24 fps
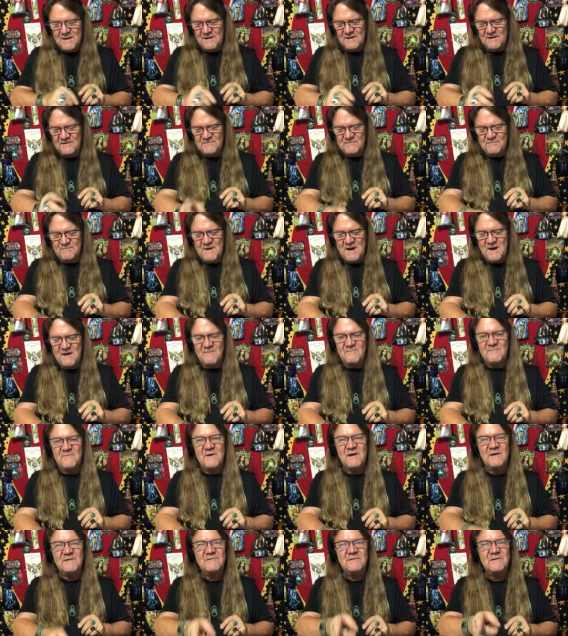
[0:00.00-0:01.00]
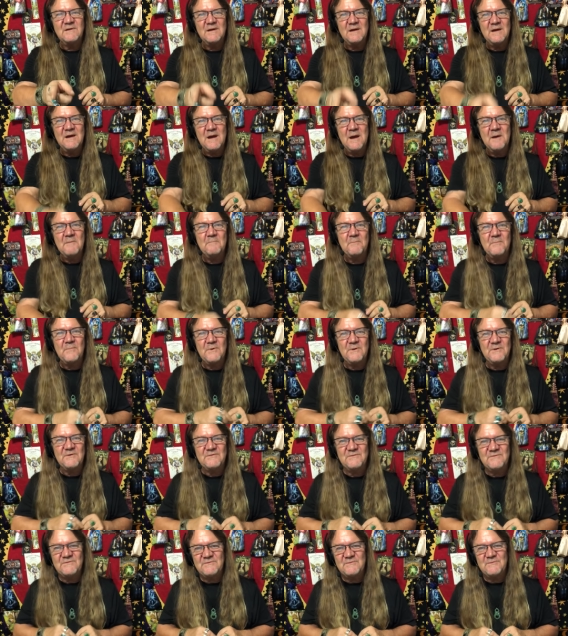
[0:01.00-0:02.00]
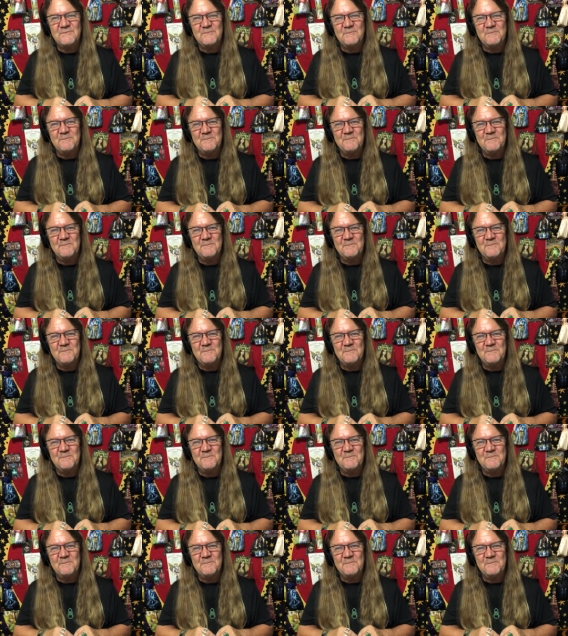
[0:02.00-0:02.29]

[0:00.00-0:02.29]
Let's manifest the Empress.